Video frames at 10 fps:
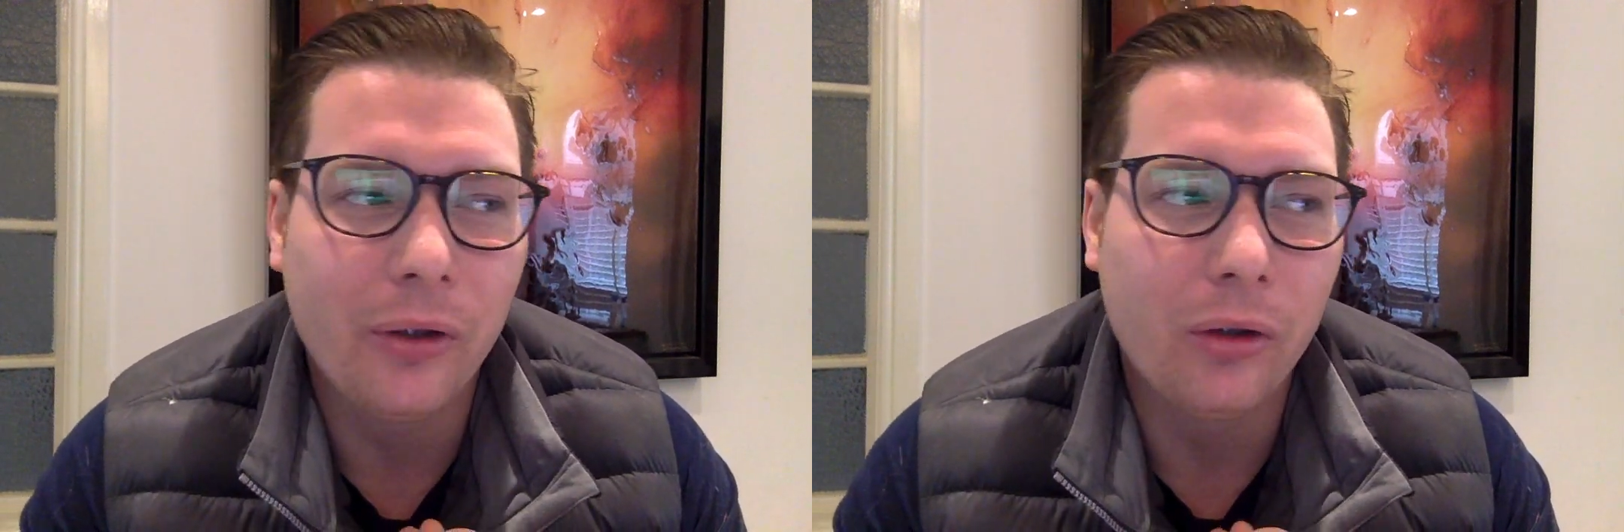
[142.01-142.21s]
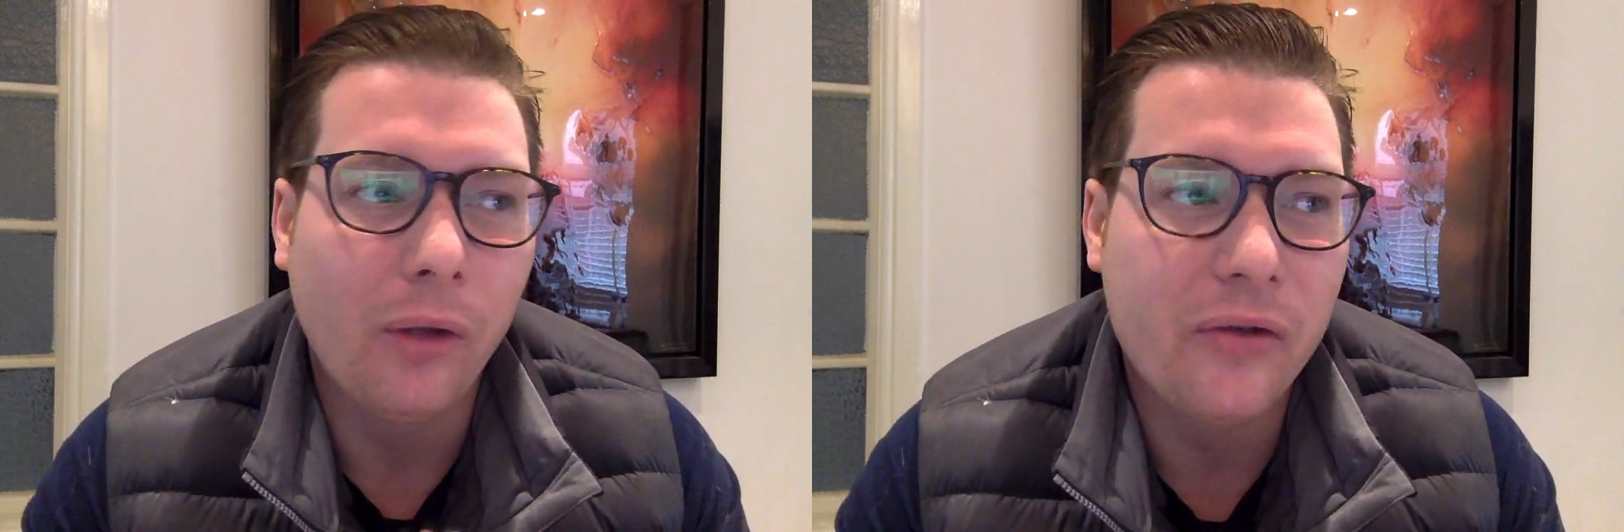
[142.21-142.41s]

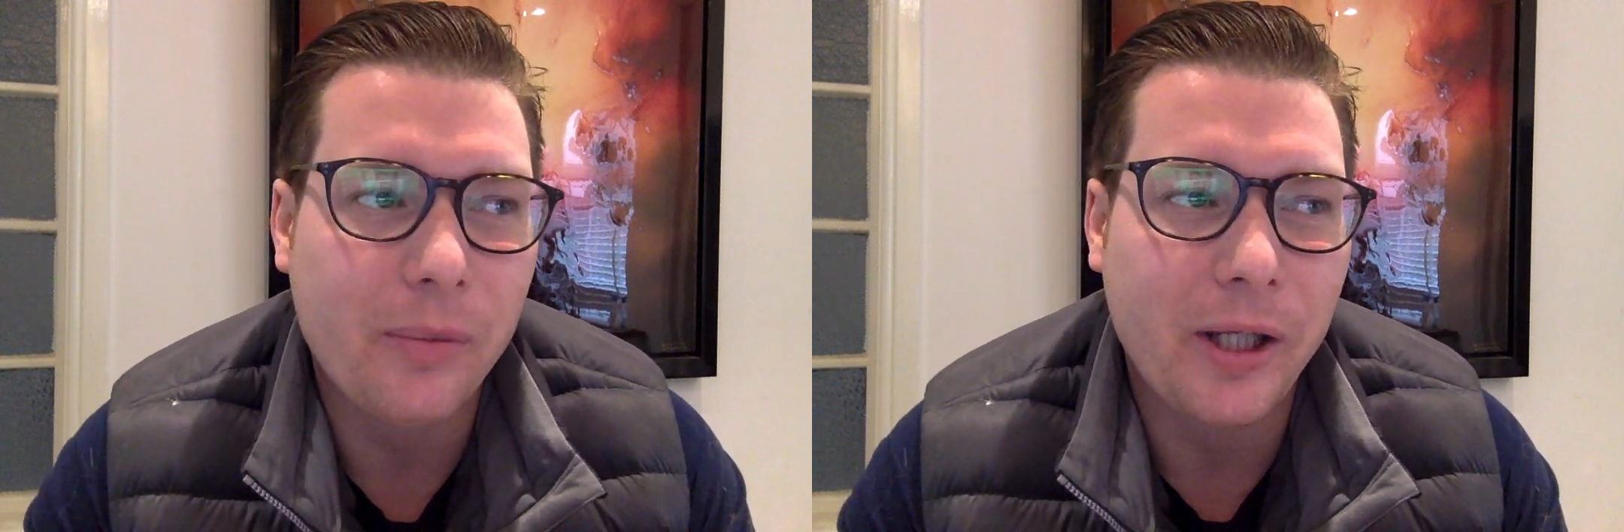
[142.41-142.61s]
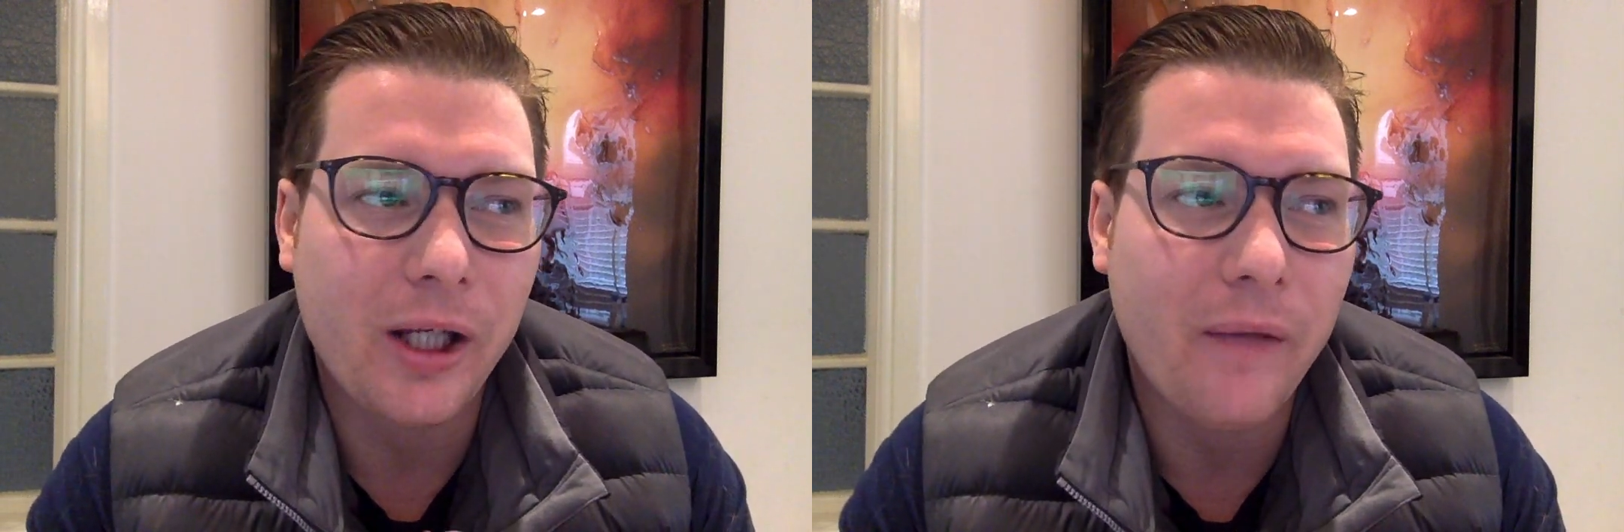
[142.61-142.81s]
It would obviously
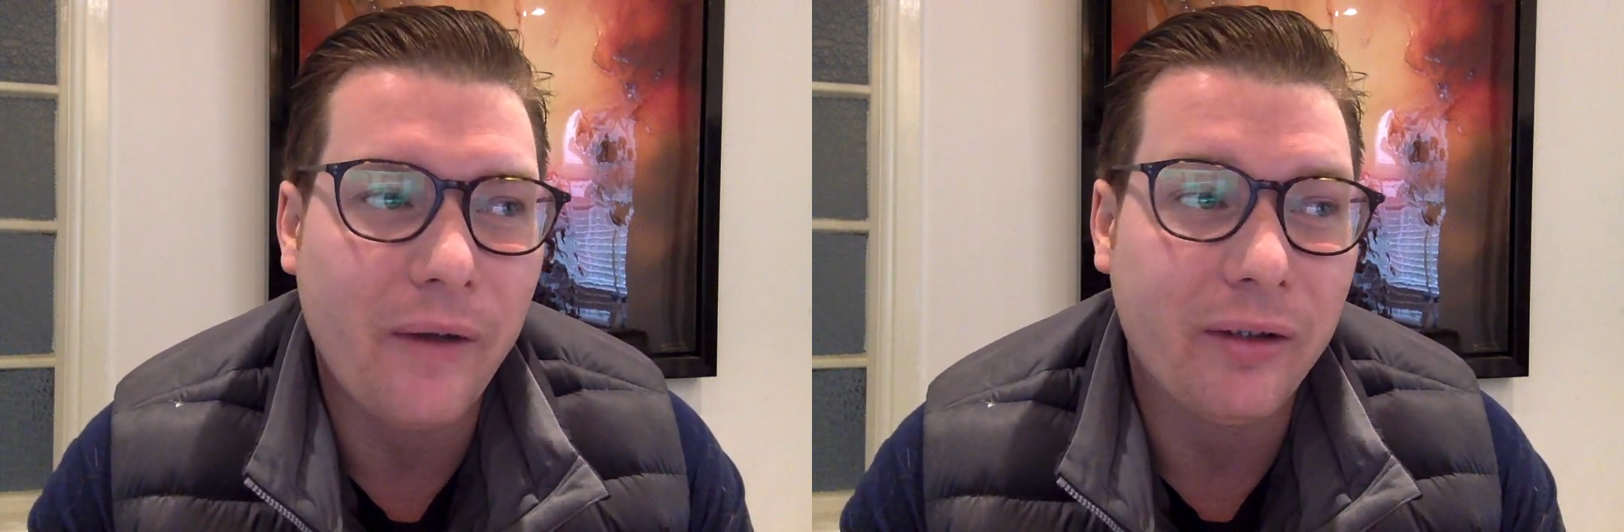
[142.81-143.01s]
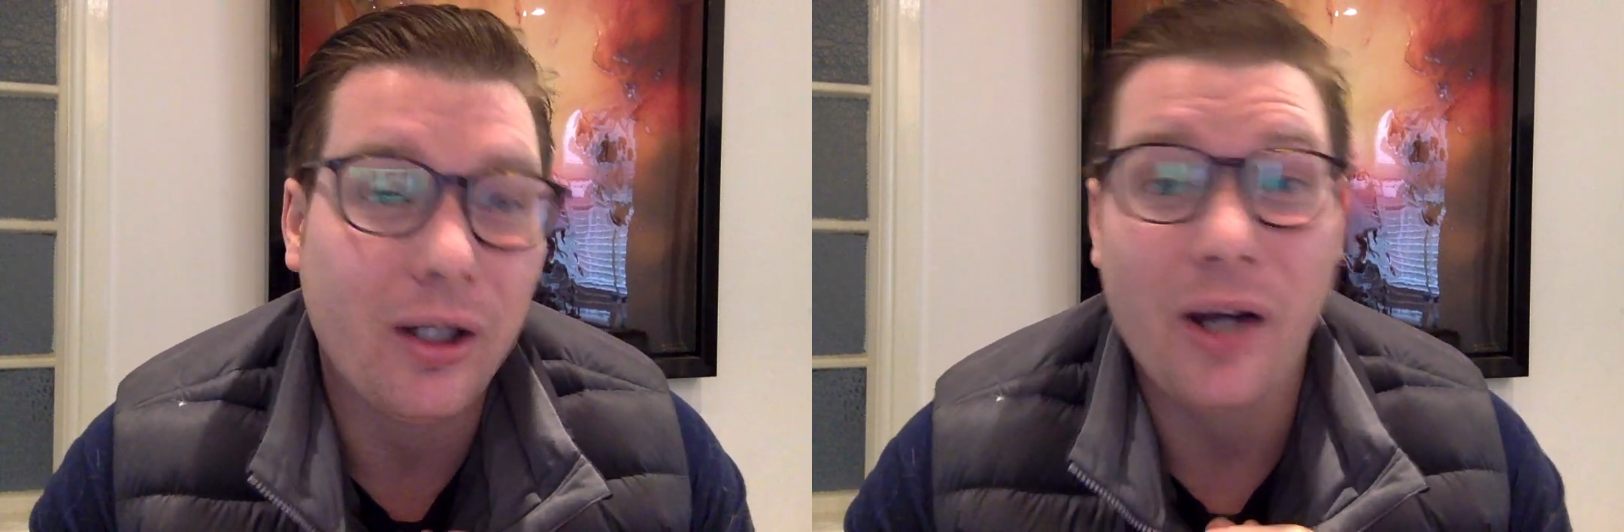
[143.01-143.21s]
be a
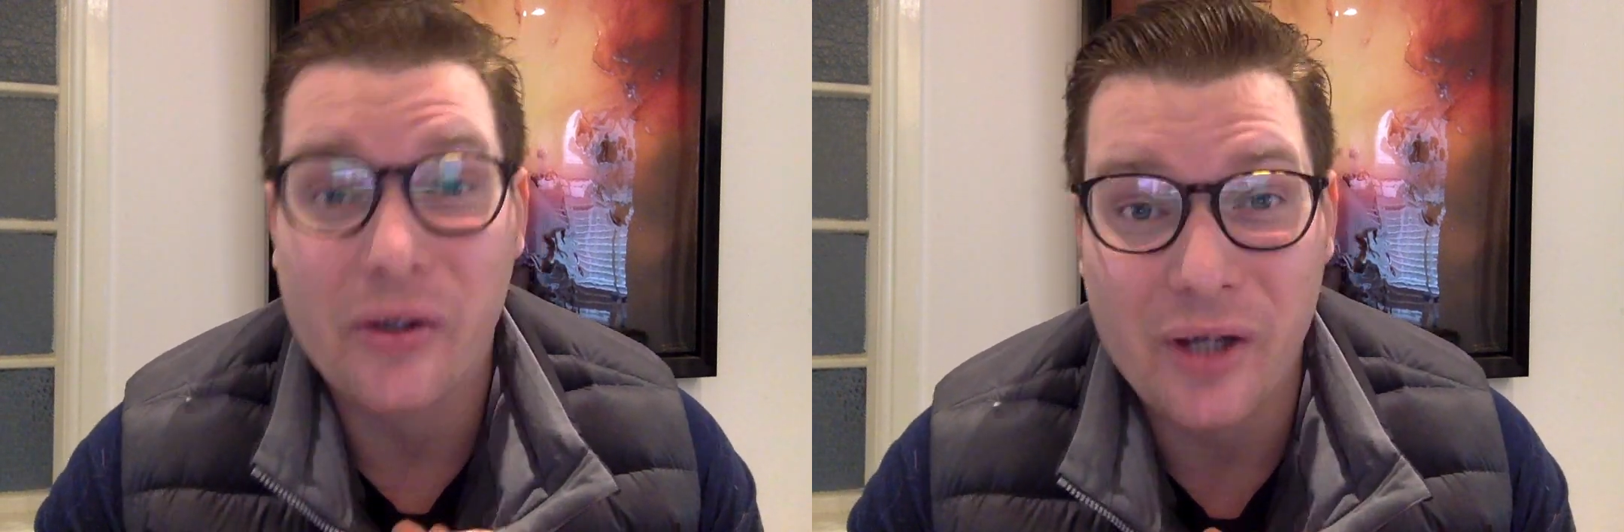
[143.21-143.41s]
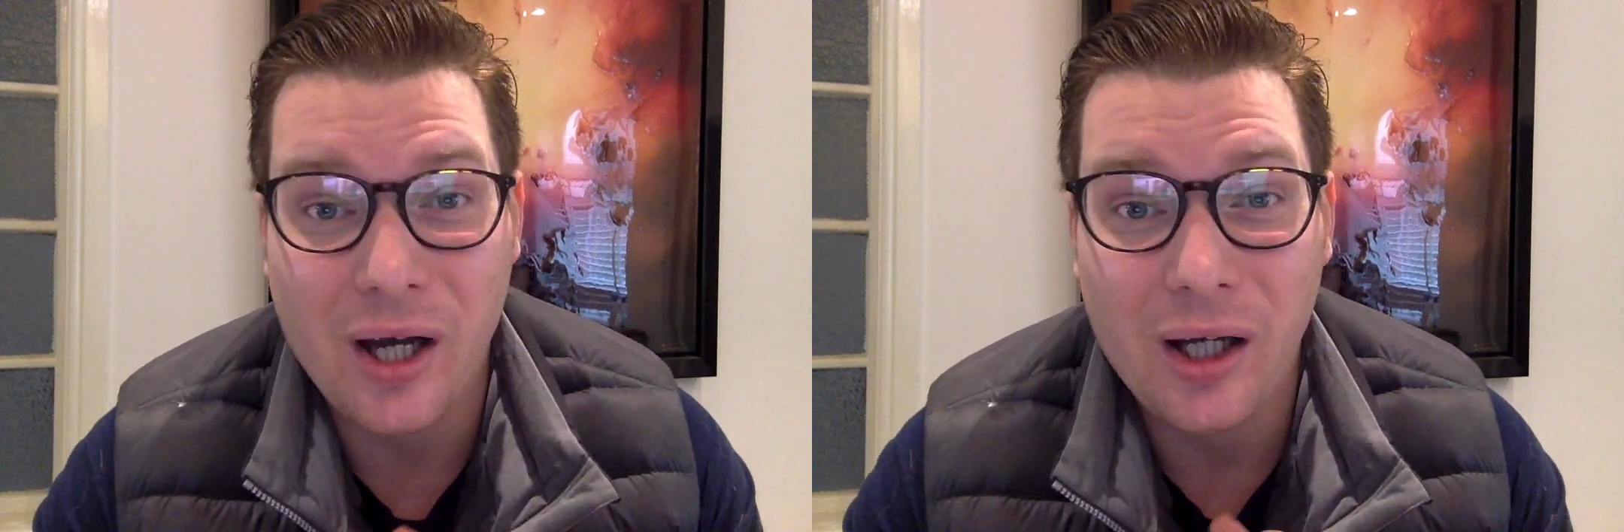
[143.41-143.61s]
very
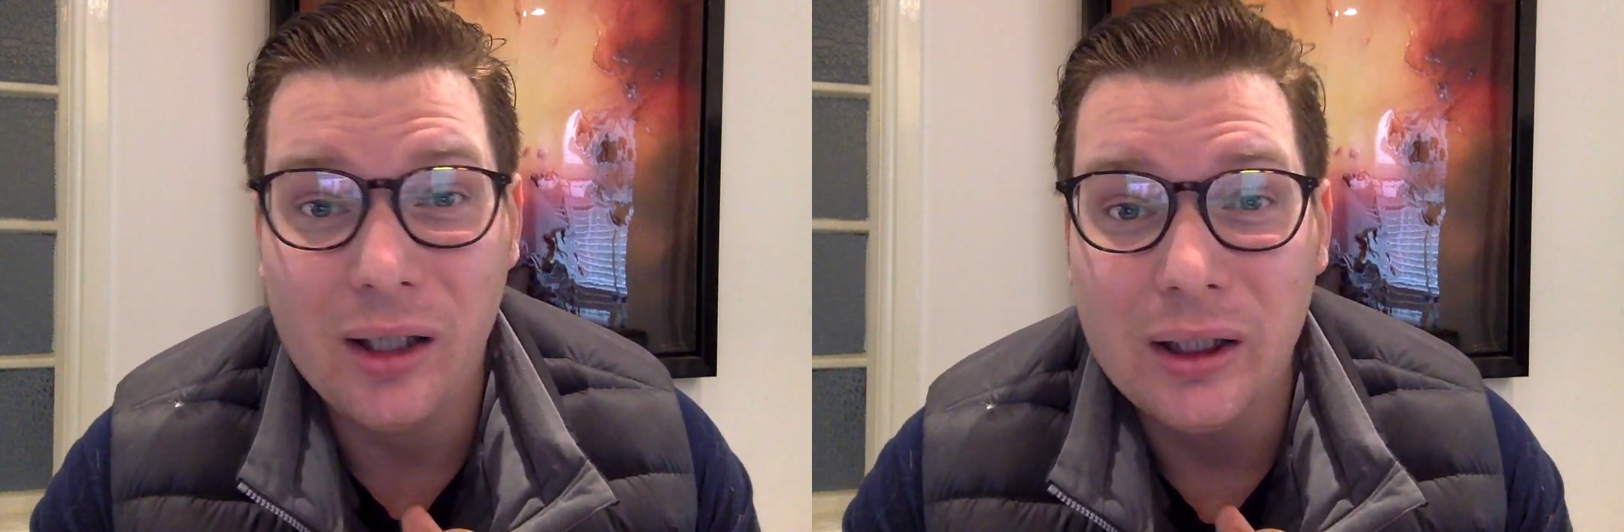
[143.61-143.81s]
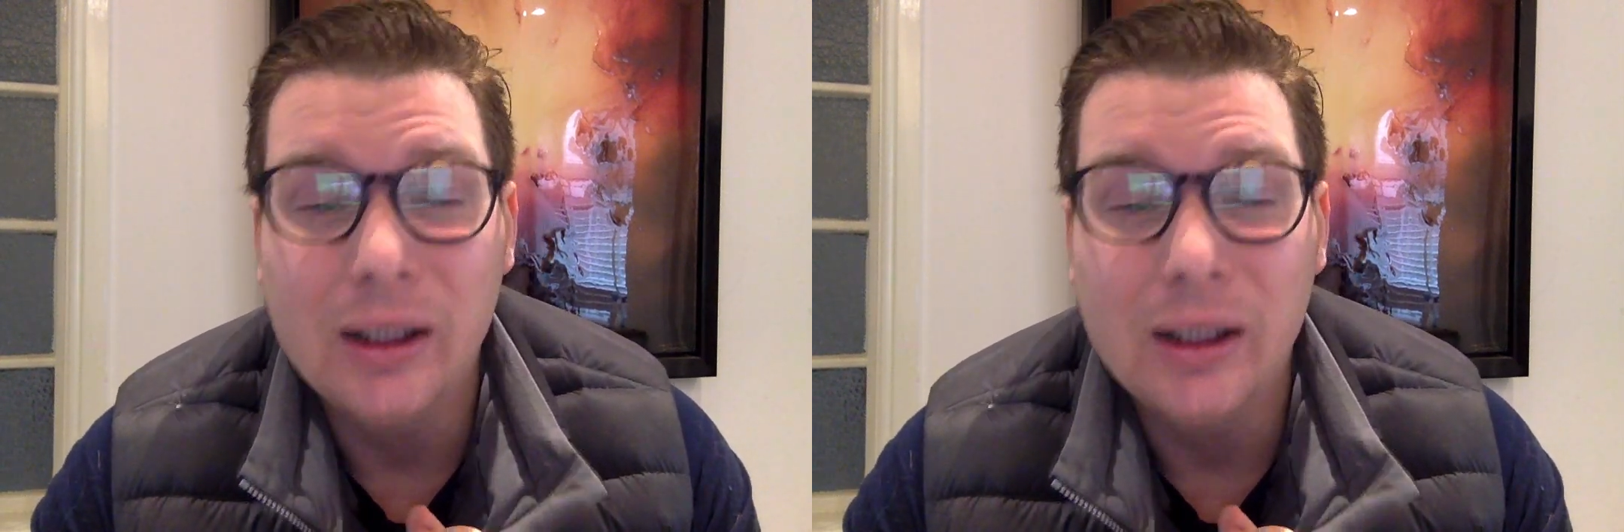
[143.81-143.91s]
nice car.